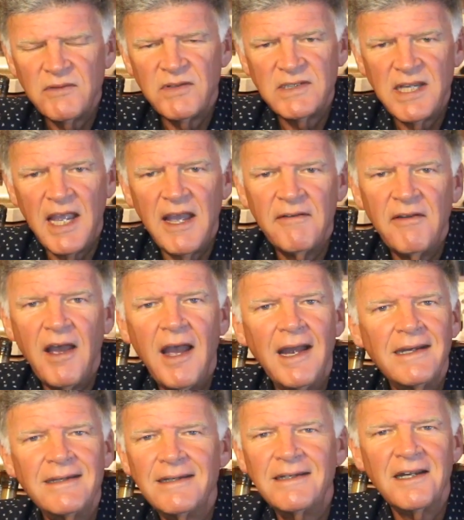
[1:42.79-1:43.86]
of us have
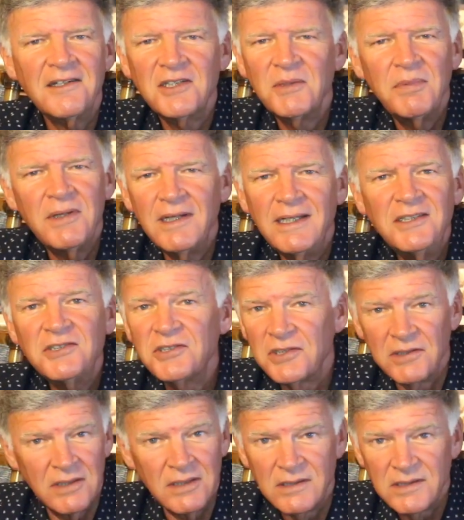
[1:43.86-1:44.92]
high deductible
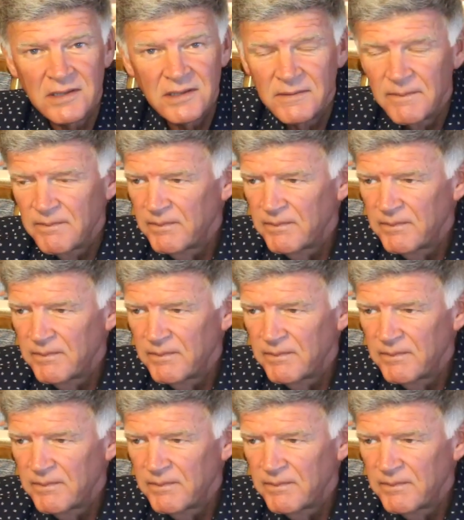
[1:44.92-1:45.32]
insurance,